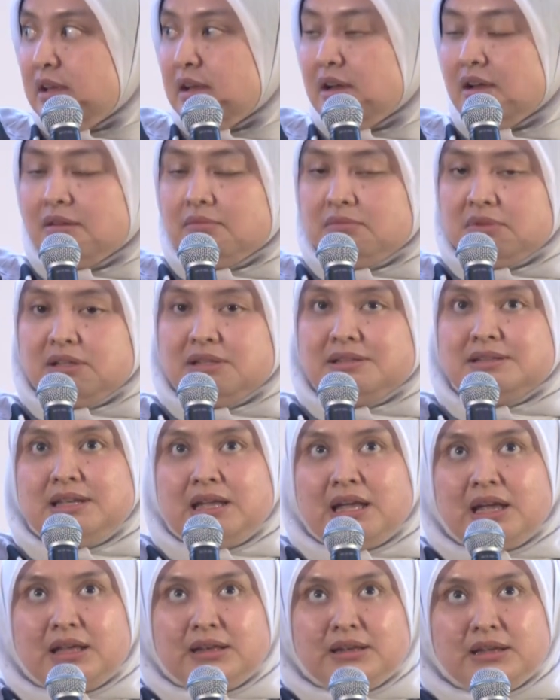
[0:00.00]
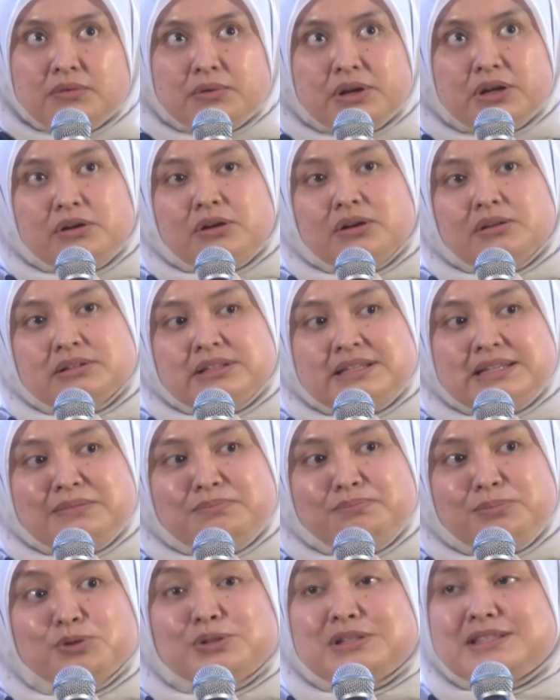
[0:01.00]

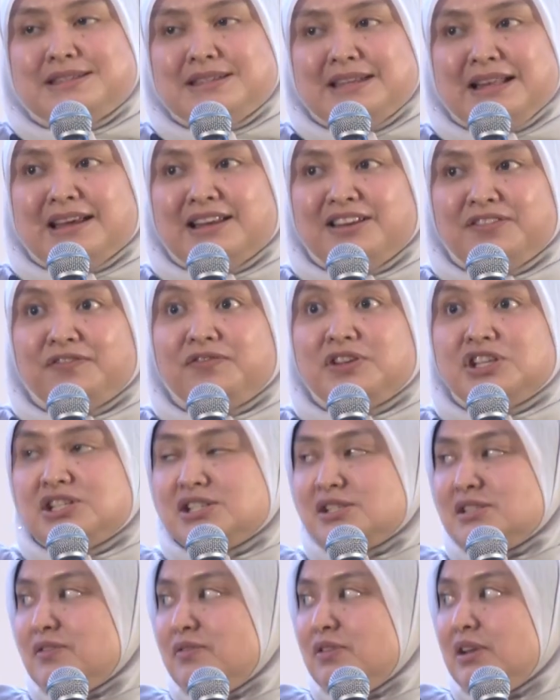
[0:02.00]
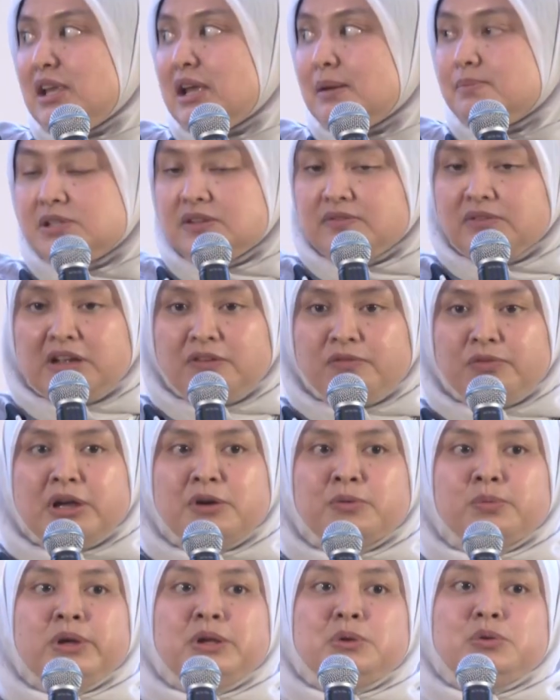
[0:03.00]
the beauty, like the features of the captive that we
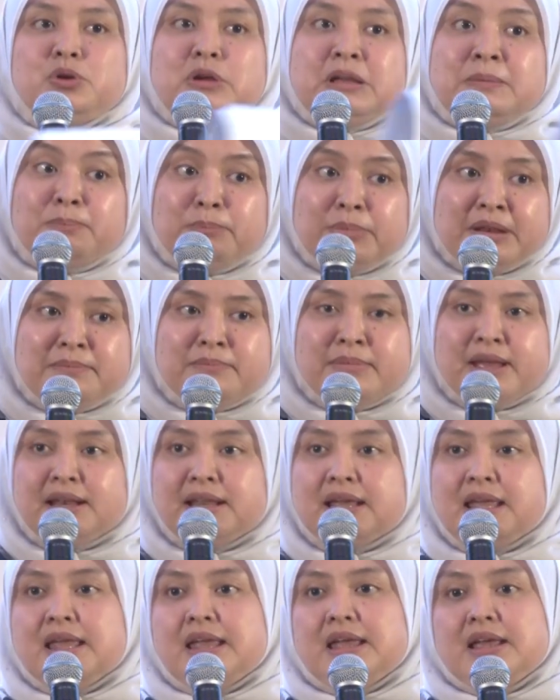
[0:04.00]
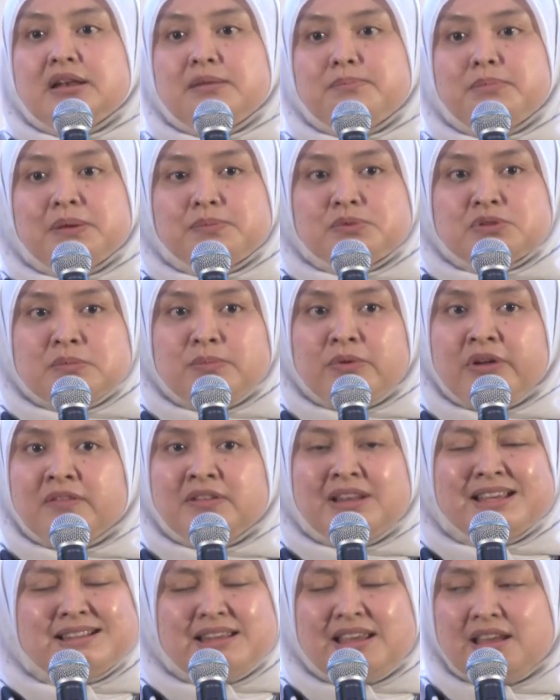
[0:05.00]
have when you implement the BAPS
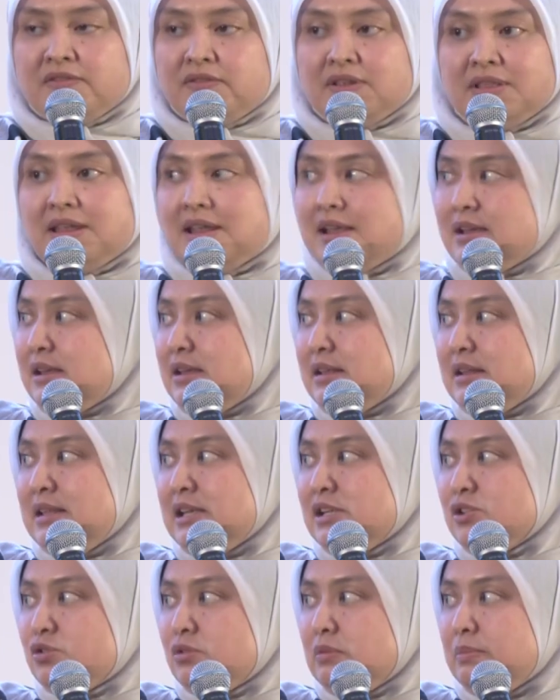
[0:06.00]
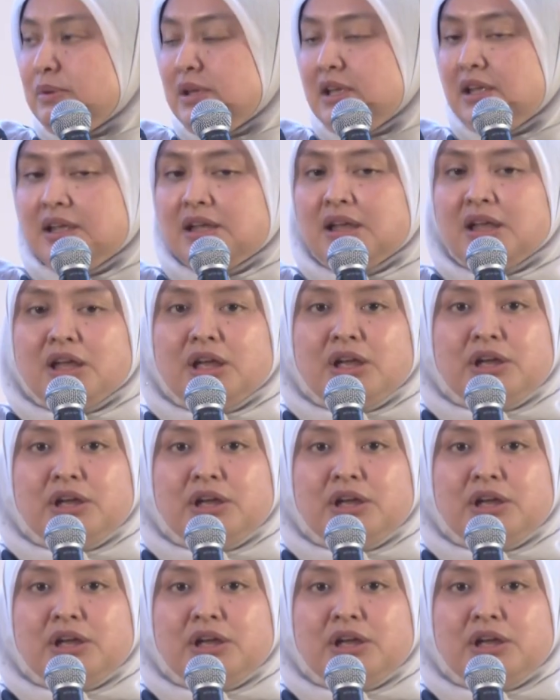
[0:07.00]
2.0, that everything need to be,